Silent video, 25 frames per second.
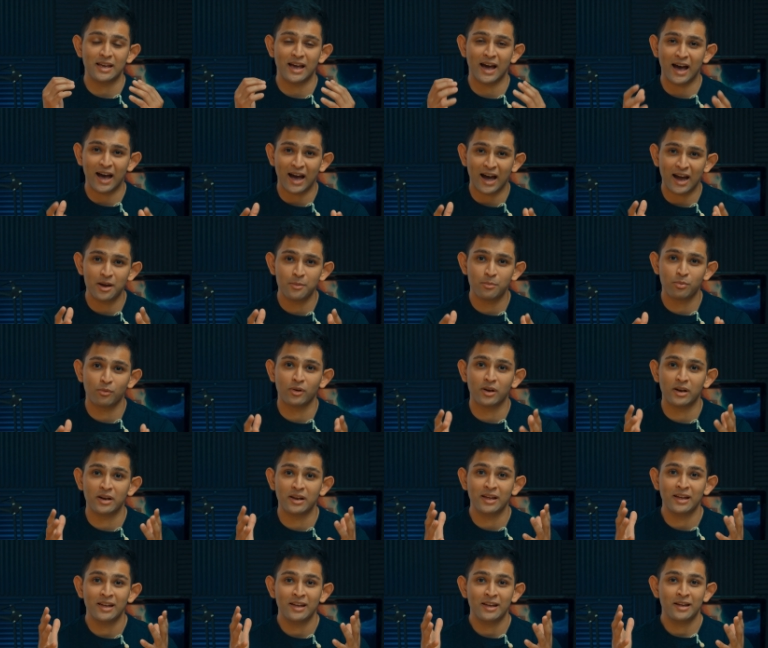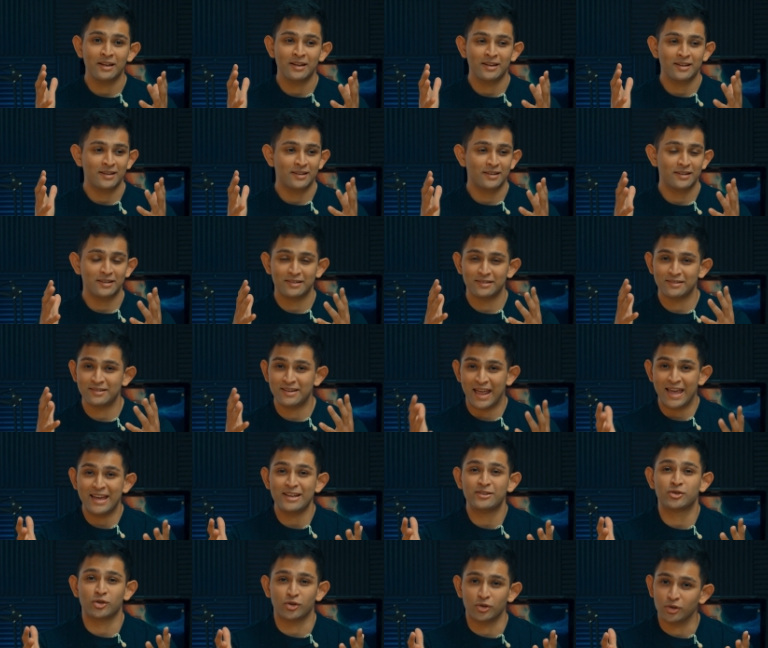hybrid
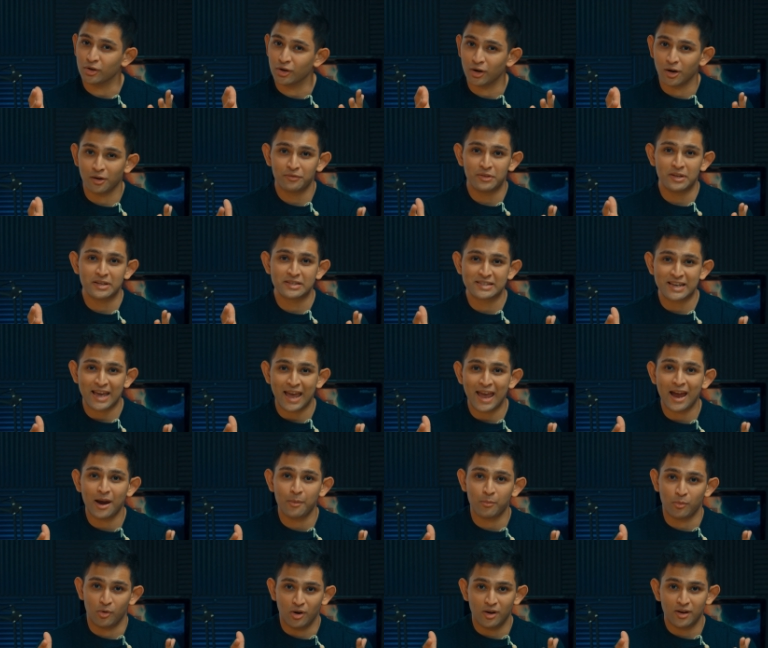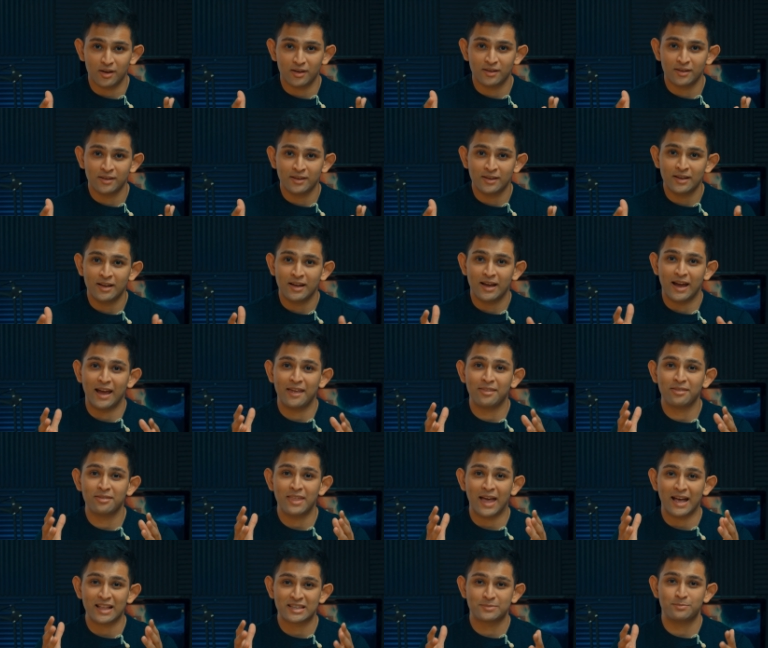nature of this camera.
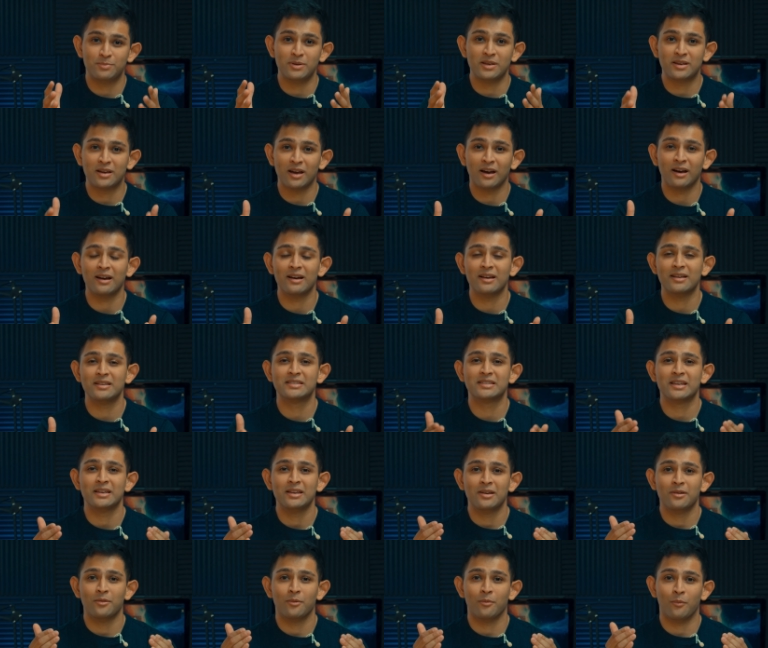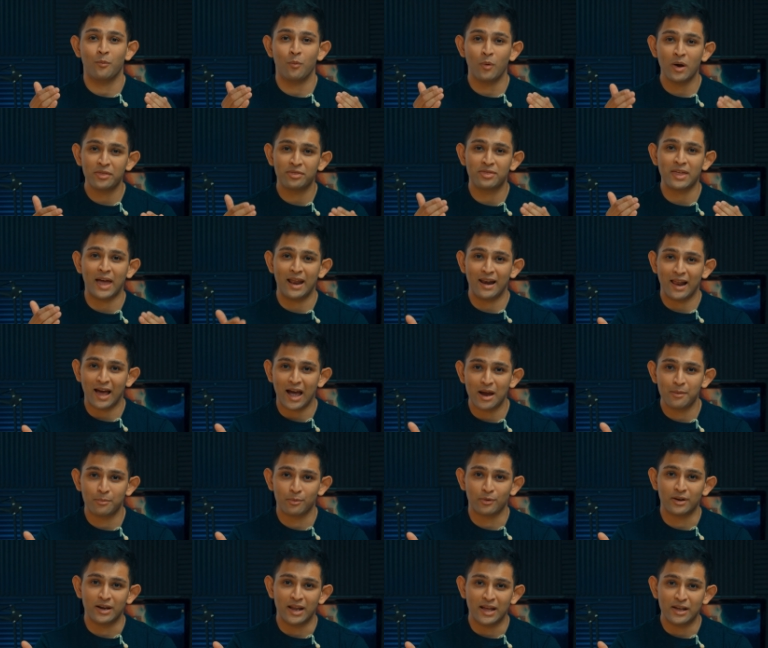And that's because with that
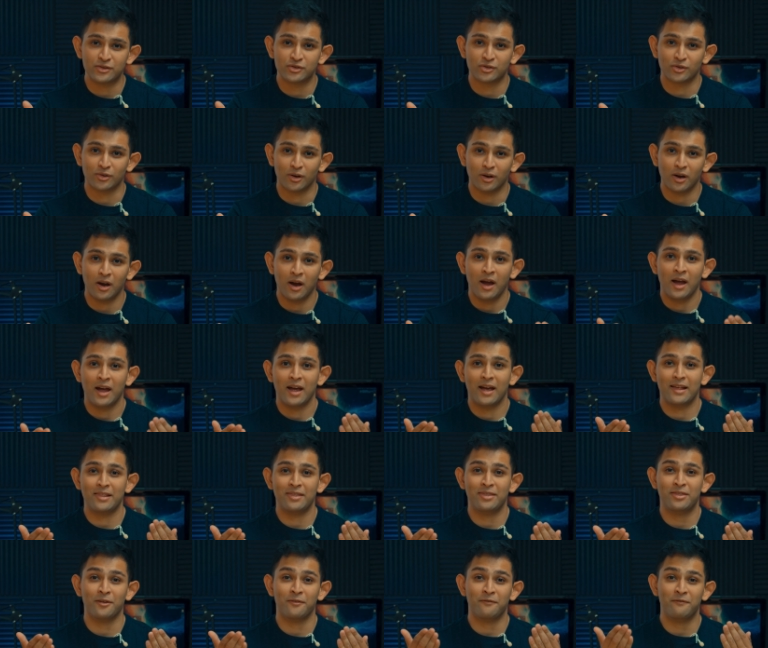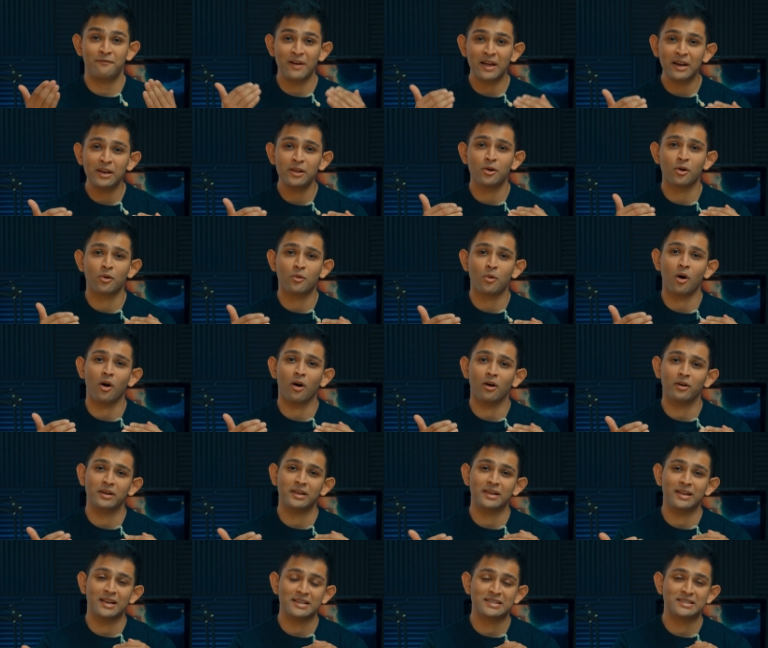hybrid nature, the video
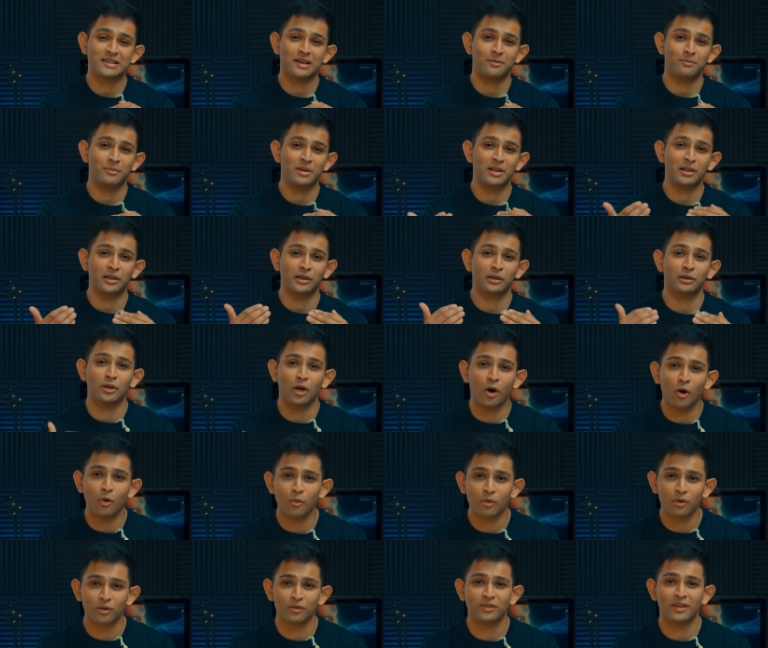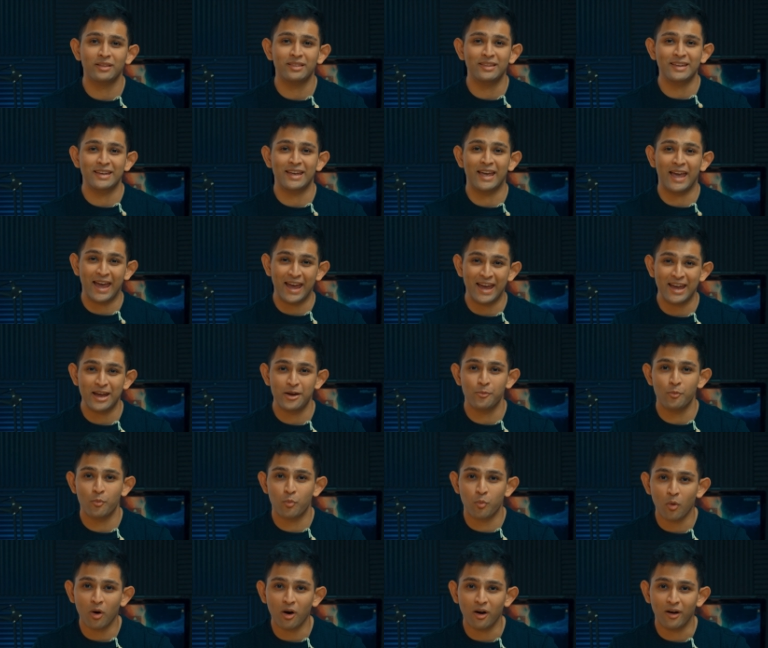quality is going to be lower than the
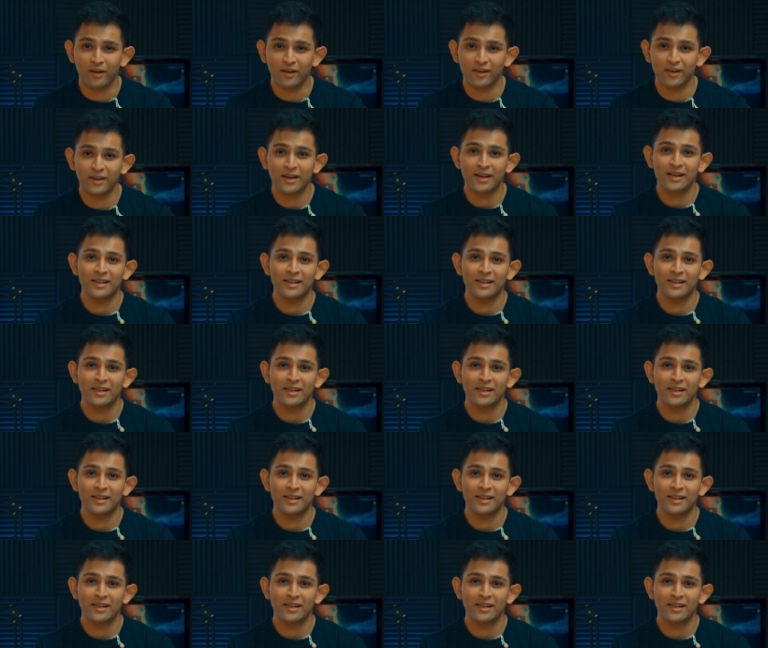A1.